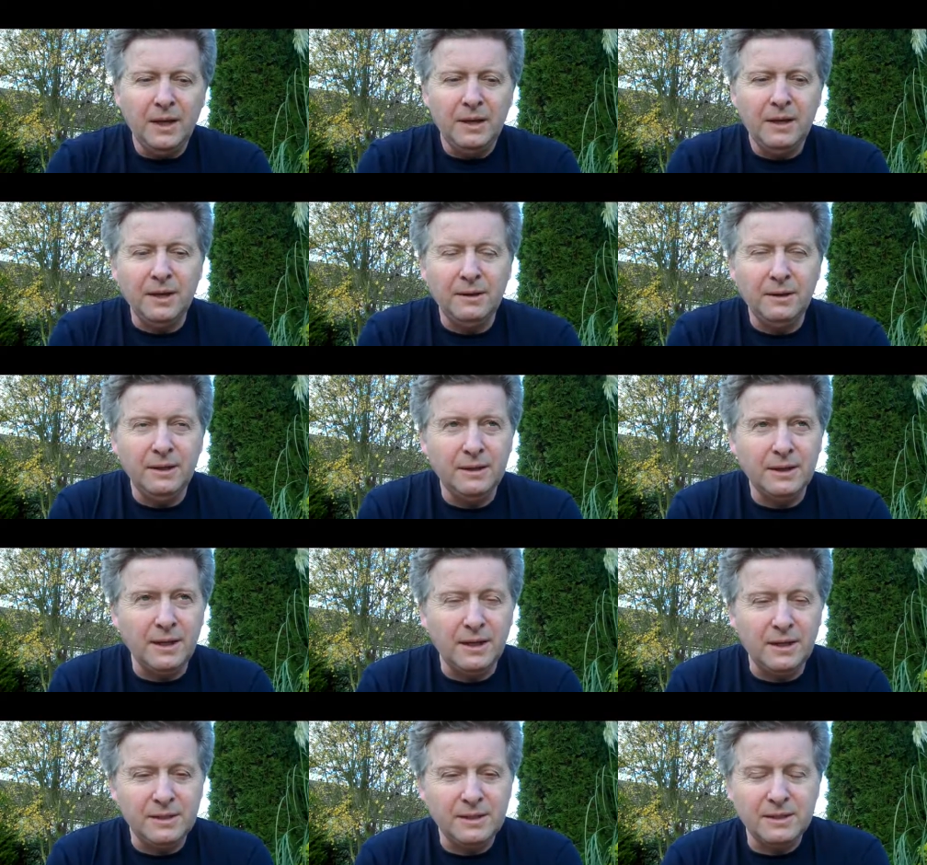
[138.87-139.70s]
Now, in the
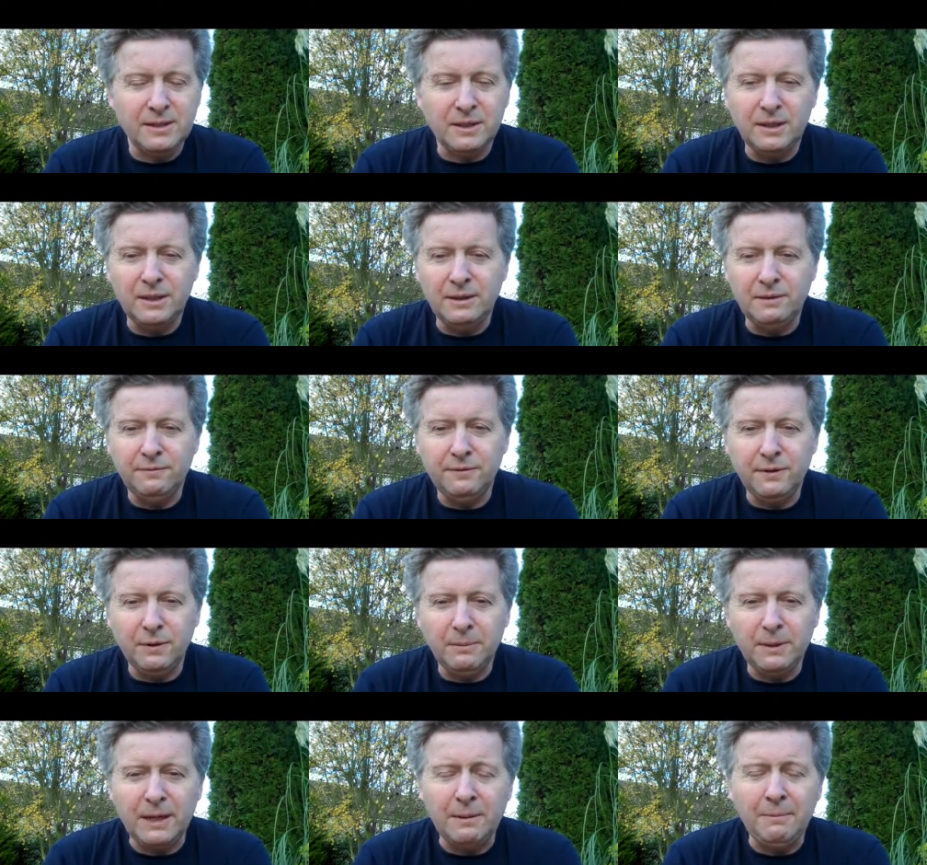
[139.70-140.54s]
last
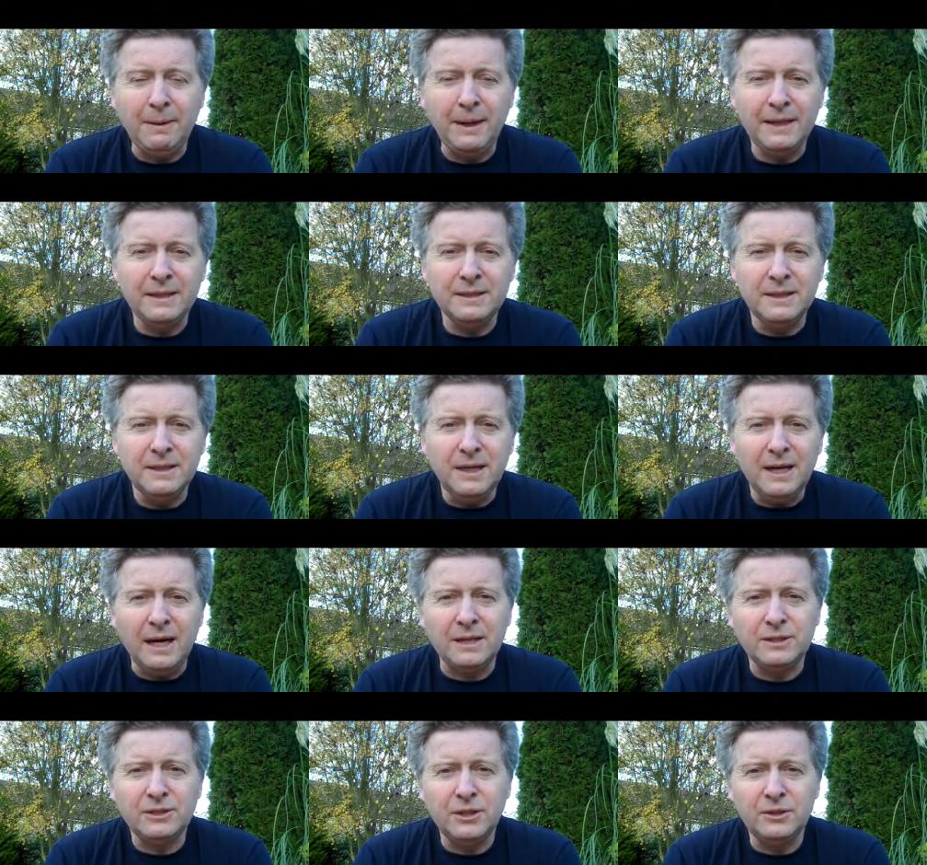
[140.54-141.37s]
film that I made,
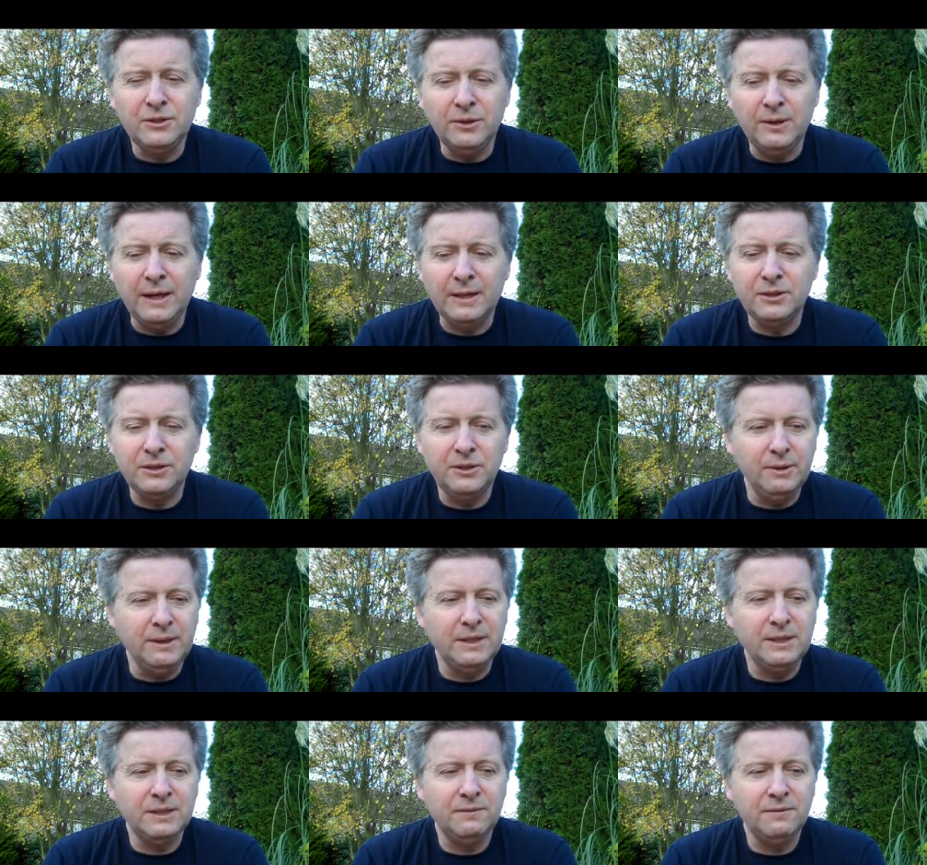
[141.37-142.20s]
I showed you how to do
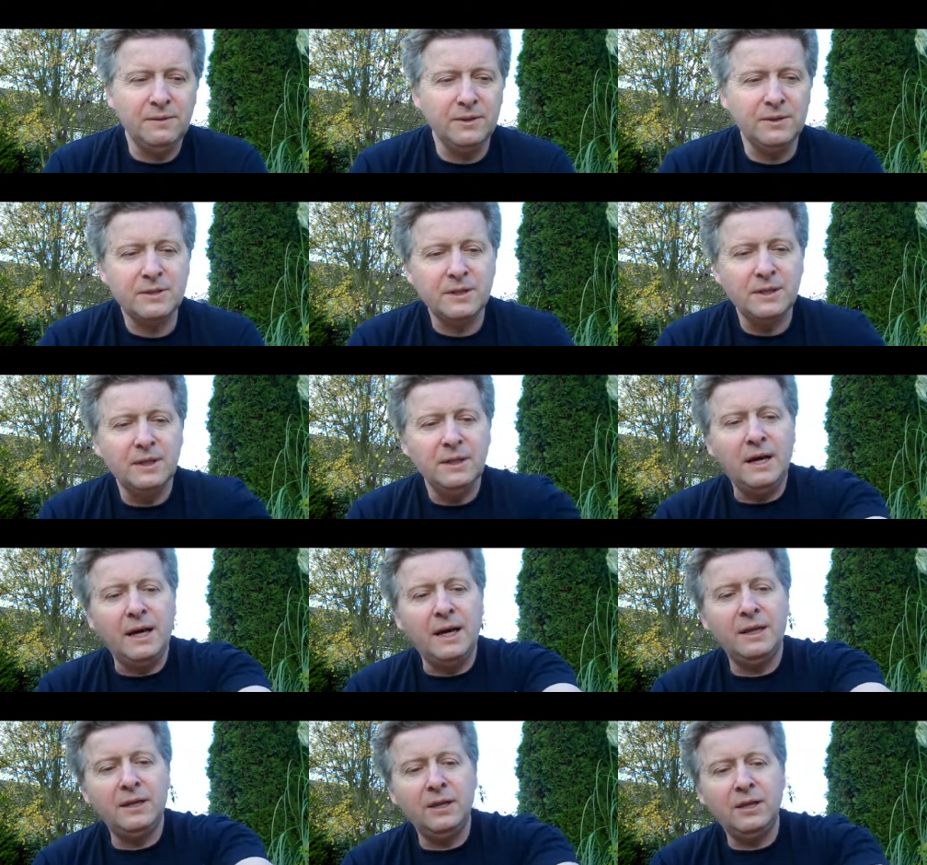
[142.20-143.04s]
interviews
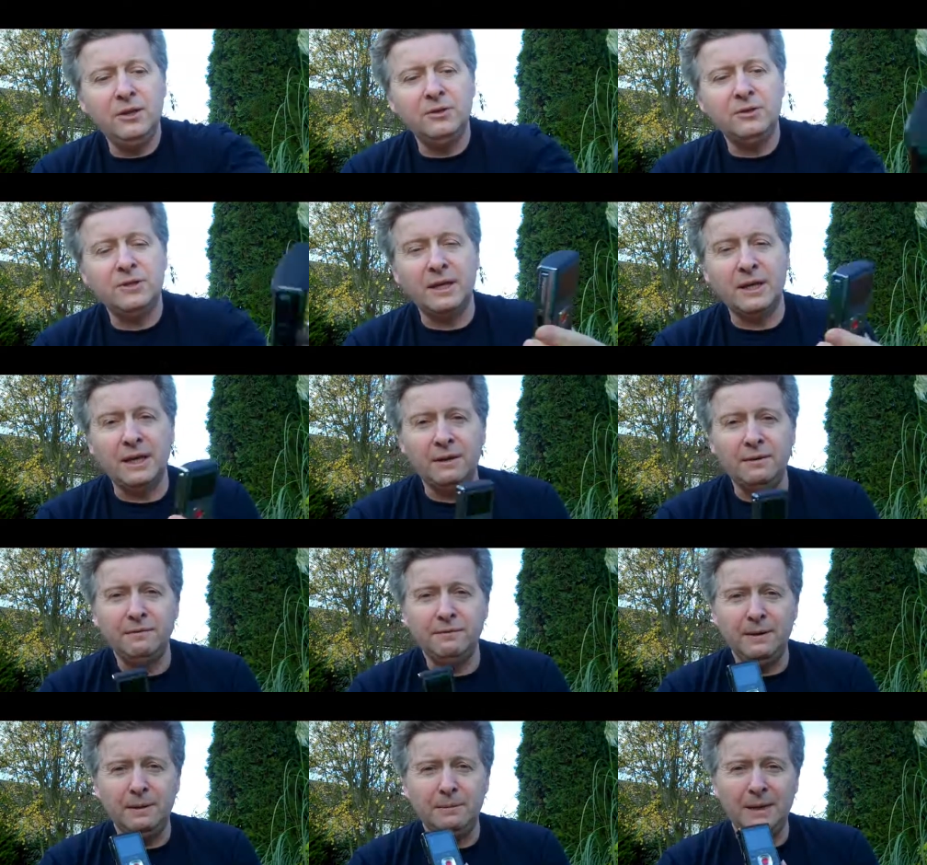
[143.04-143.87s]
either using a
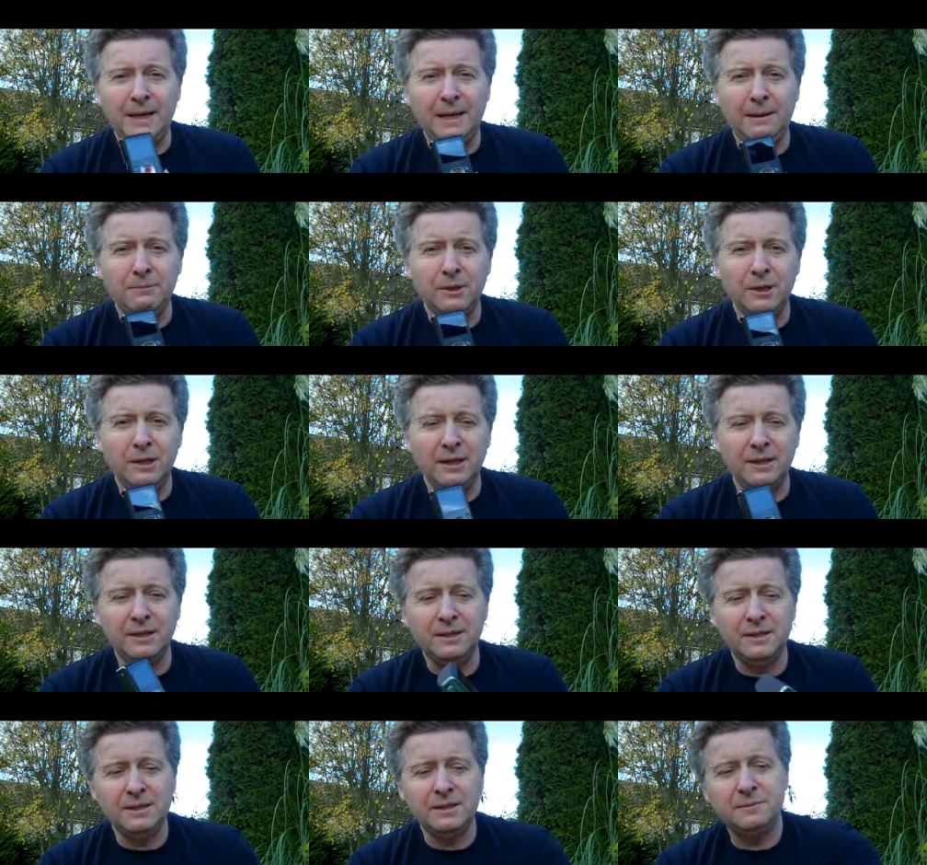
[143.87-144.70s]
flip camera like
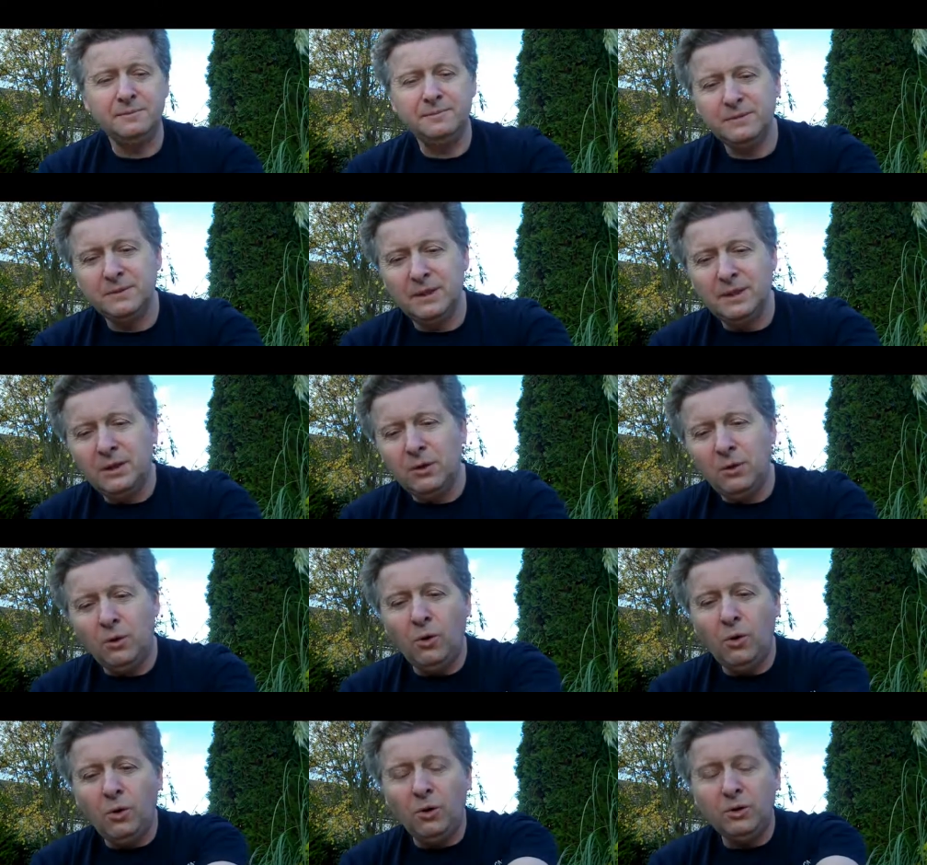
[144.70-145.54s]
this
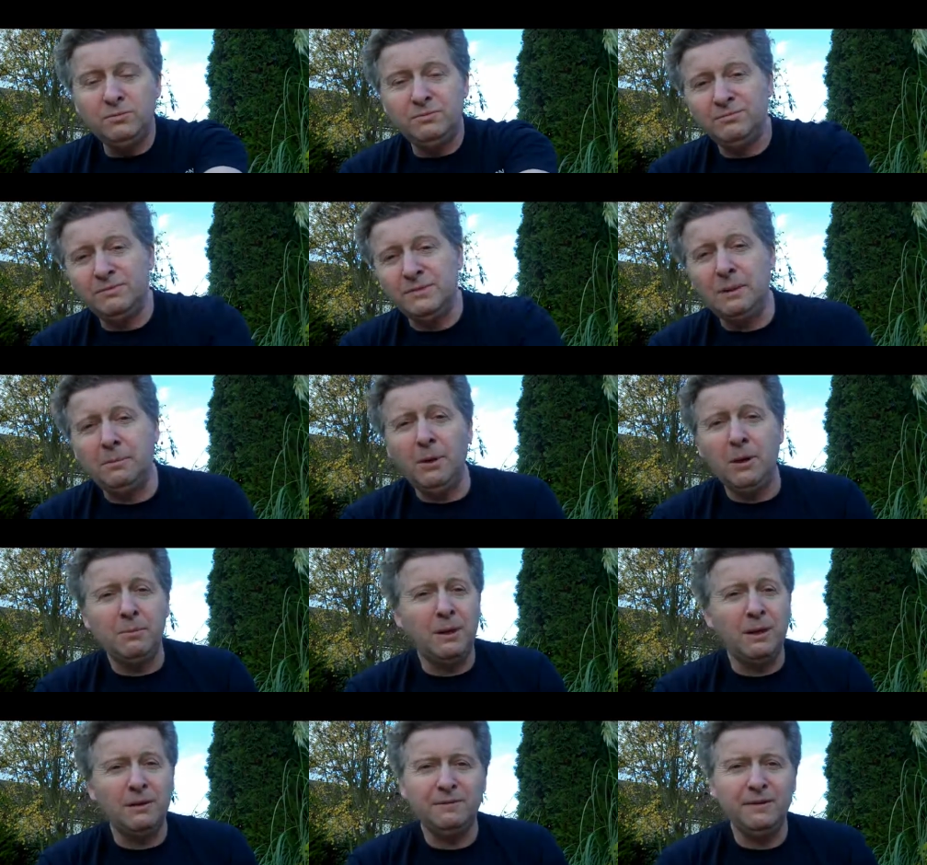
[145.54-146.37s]
or a
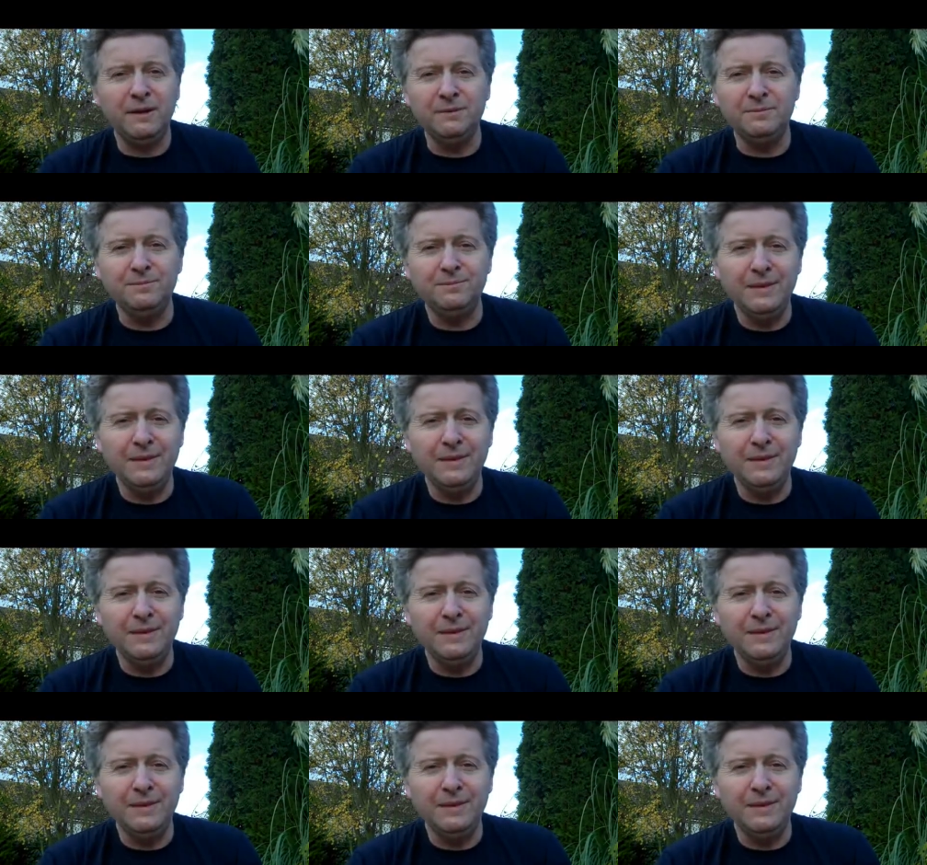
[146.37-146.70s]
mobile phone,